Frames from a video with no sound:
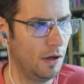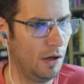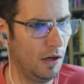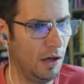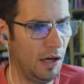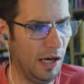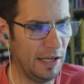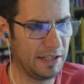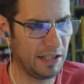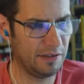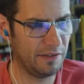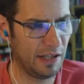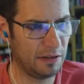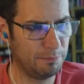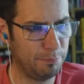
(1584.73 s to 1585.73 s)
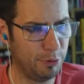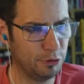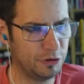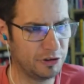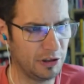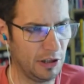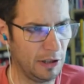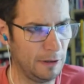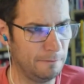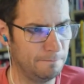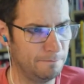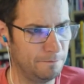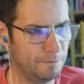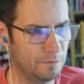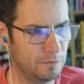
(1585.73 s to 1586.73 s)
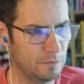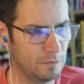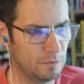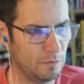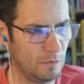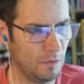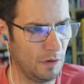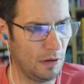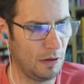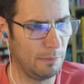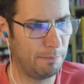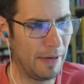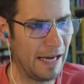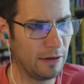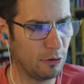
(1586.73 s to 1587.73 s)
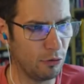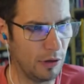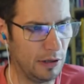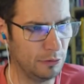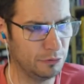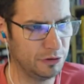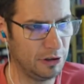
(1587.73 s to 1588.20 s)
I can then put a background.